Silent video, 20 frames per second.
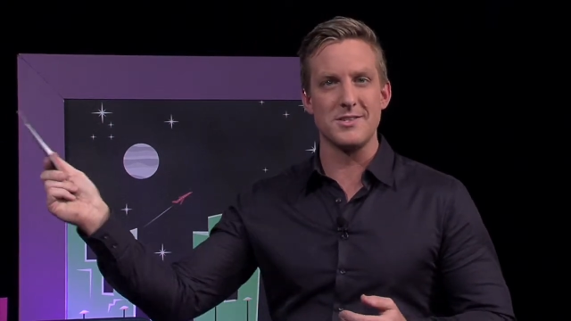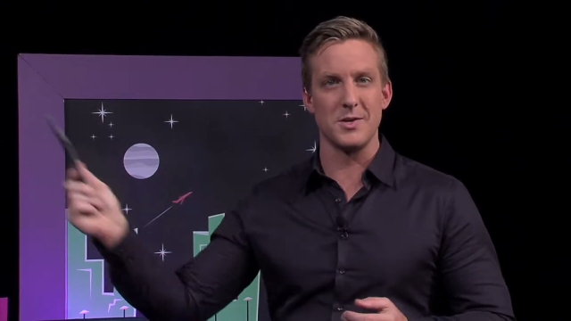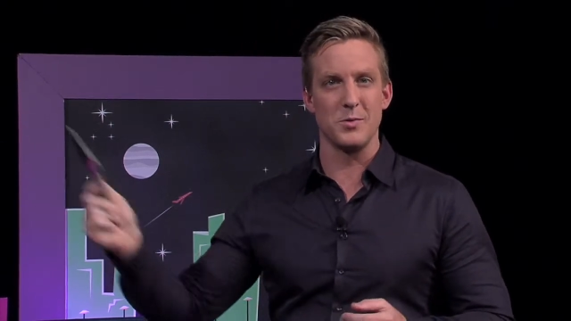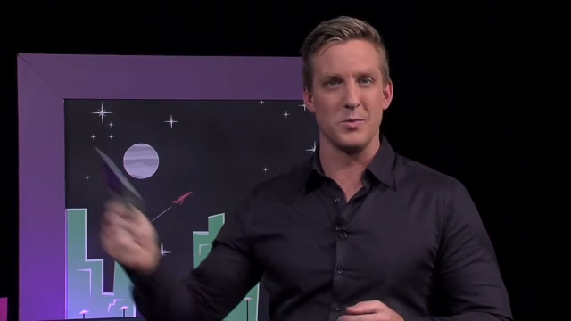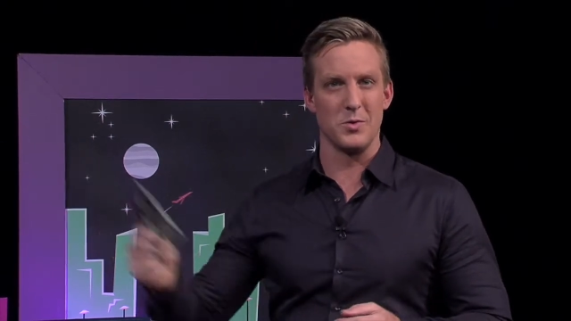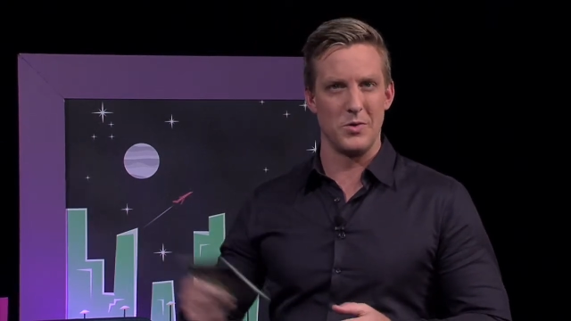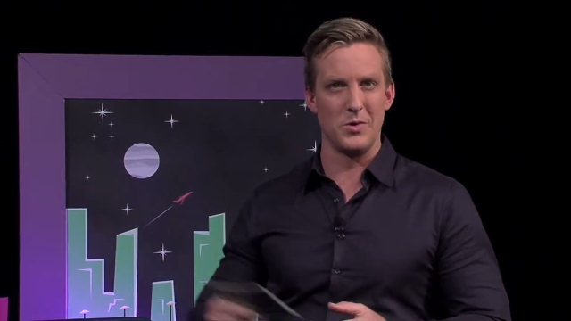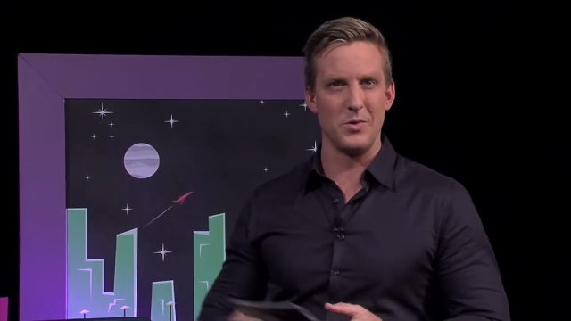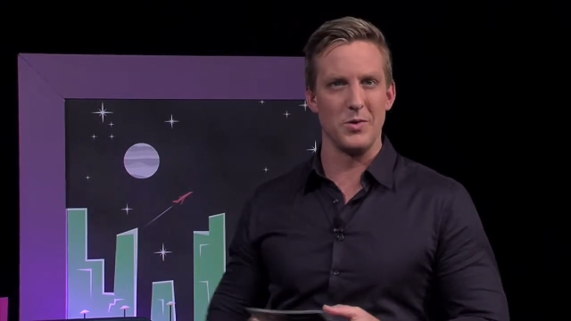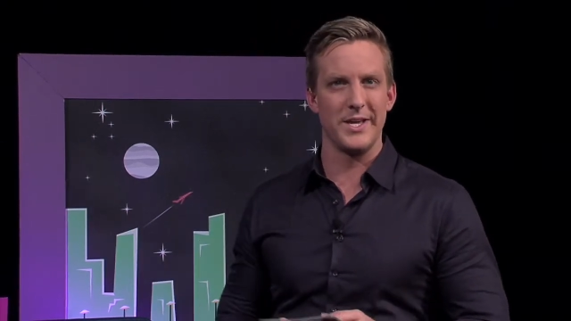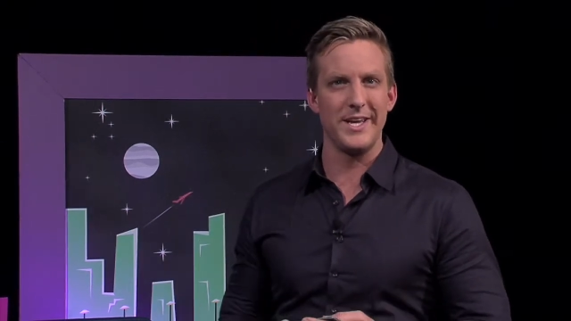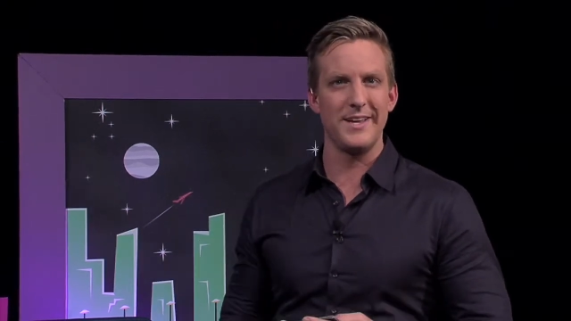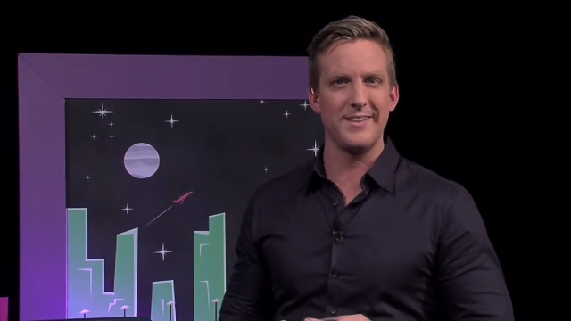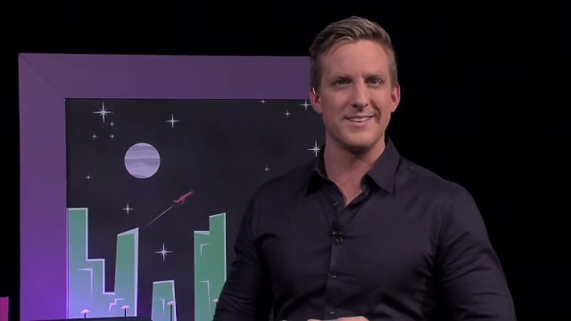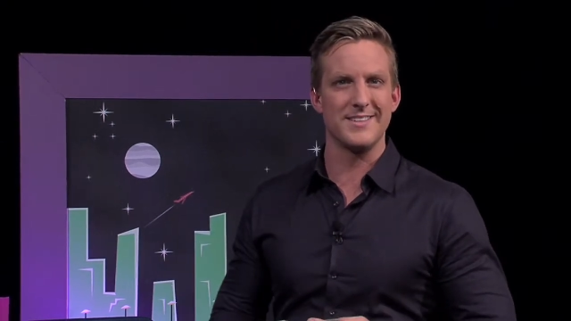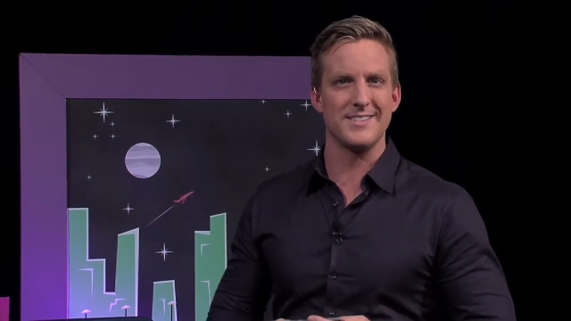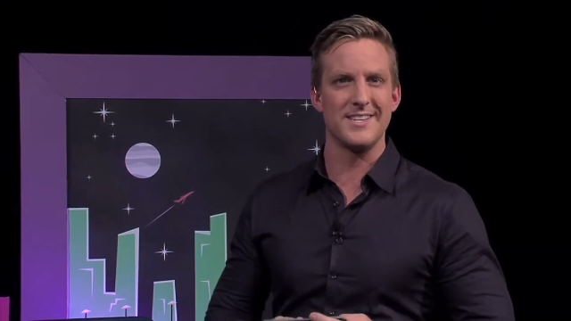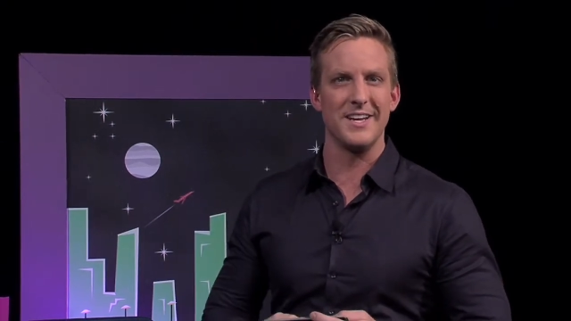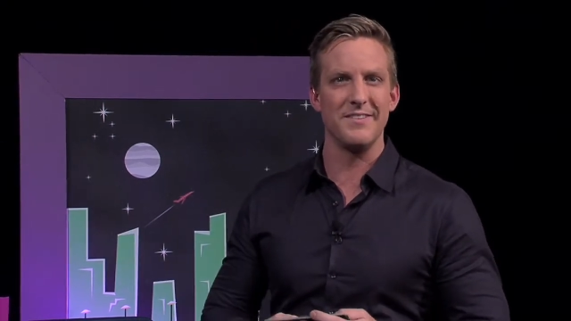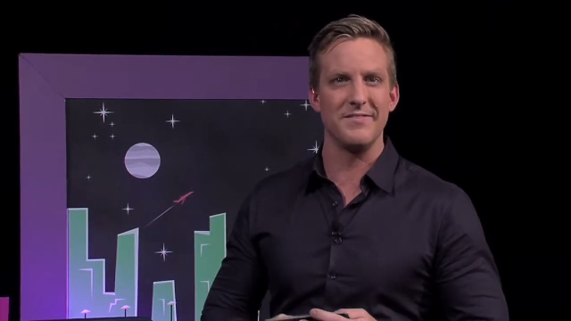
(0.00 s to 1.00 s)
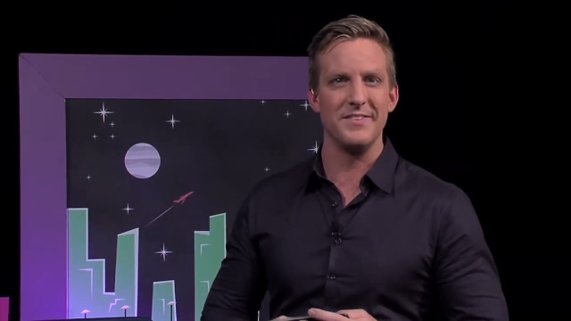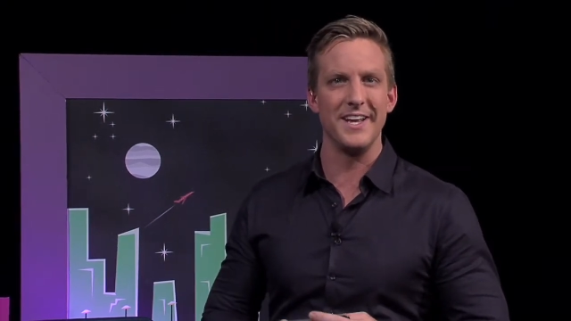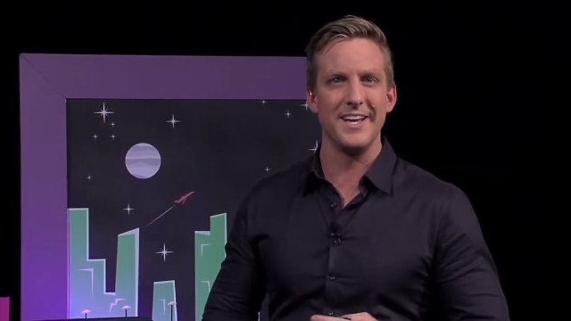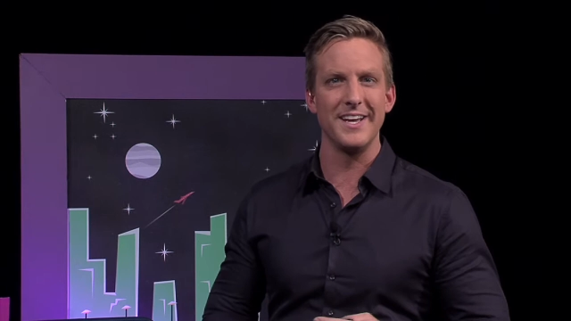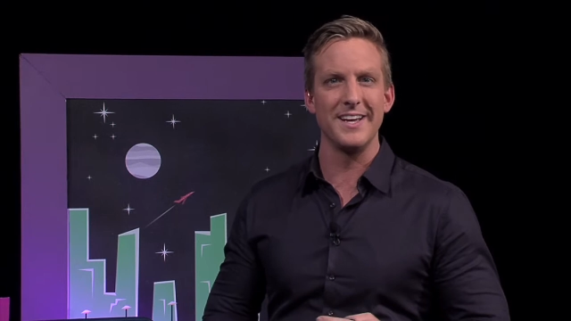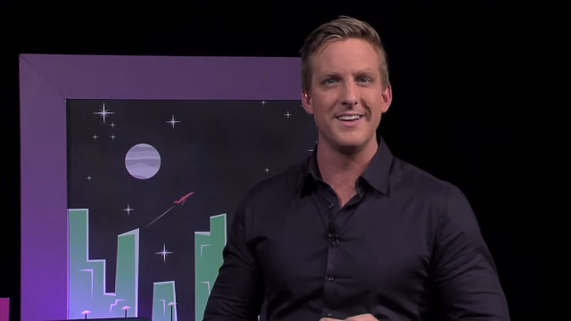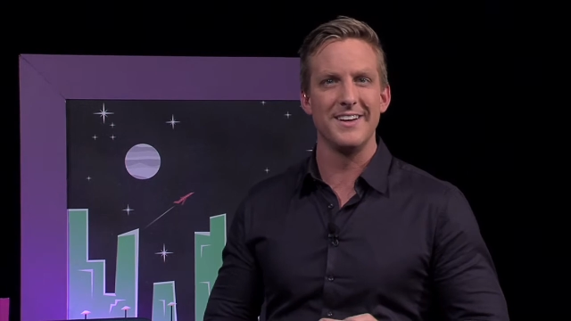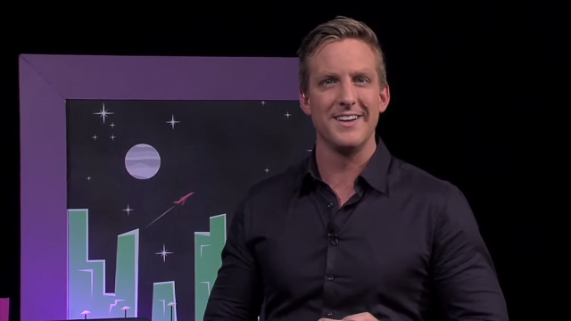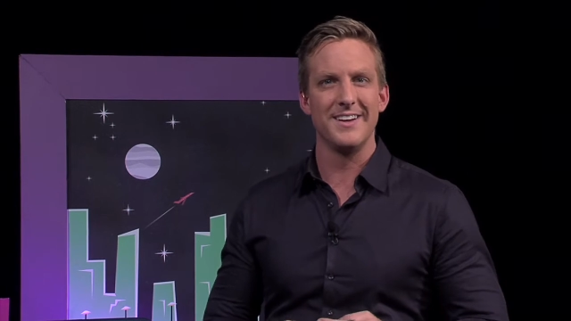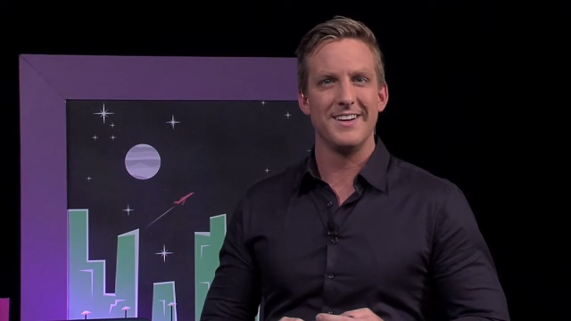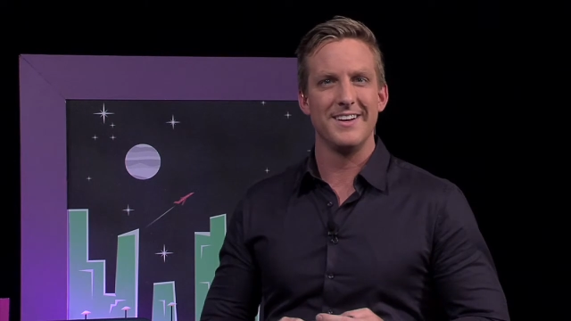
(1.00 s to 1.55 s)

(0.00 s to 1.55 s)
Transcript: who are all here this evening,